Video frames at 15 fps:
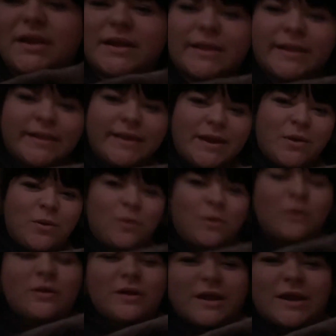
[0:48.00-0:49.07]

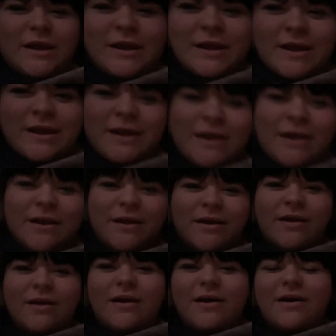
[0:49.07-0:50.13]
Legal A.
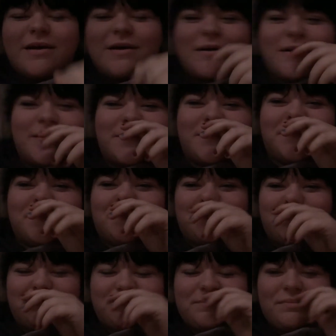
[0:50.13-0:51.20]
Hope
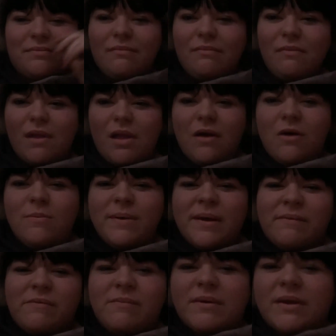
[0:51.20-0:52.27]
you
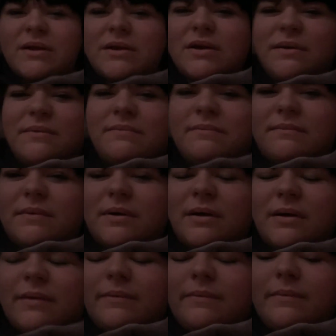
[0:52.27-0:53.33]
have a
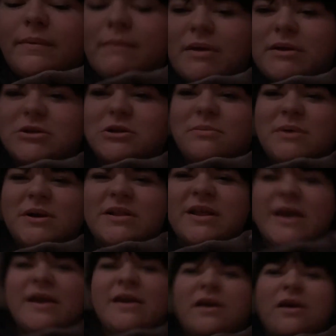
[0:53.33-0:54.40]
magical
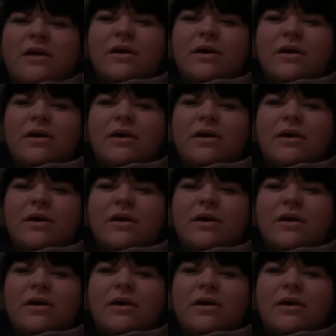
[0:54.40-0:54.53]
birthday.